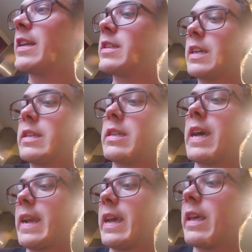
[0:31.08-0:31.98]
did say to
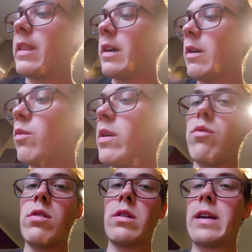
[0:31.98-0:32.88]
Danny that we
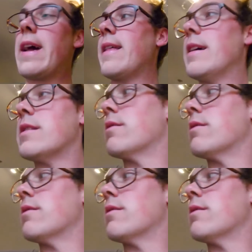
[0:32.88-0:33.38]
wouldn't get there